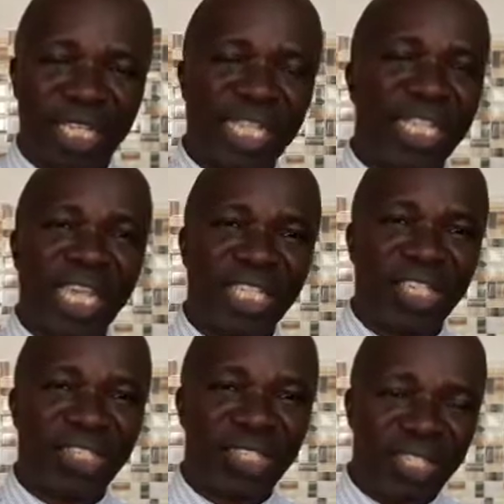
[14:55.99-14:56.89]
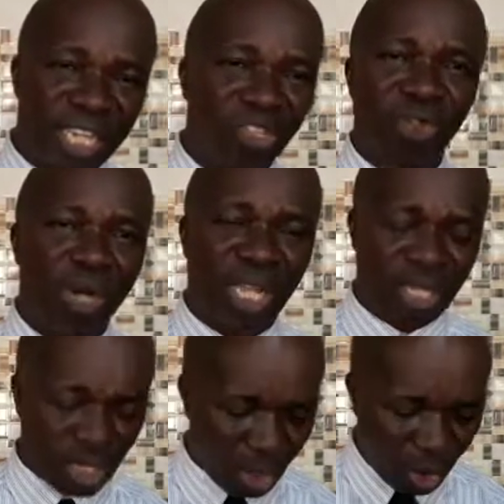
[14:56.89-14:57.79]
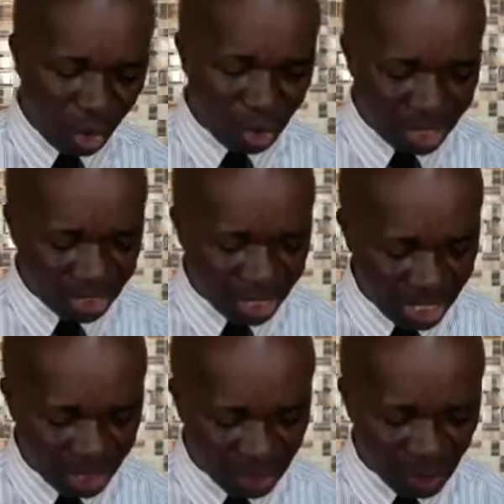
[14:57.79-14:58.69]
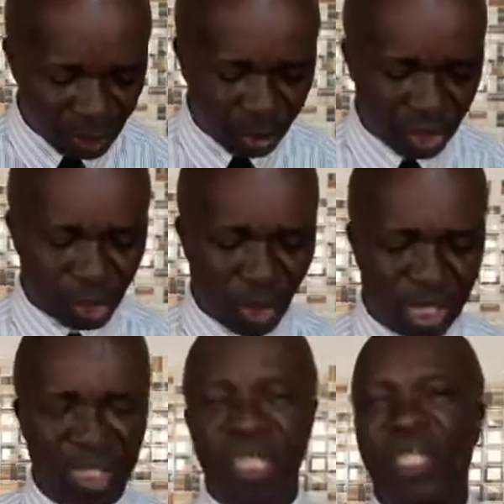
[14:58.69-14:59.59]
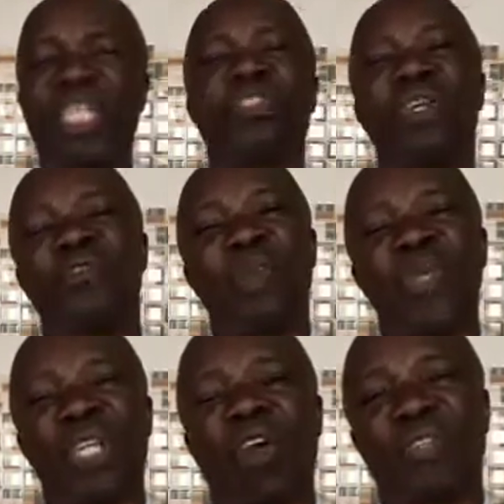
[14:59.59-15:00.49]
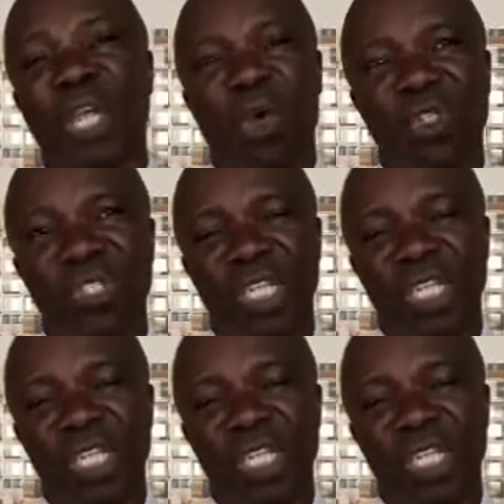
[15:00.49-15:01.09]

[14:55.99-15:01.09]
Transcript: Either it is natural or it is spiritual. Natural famine, of course,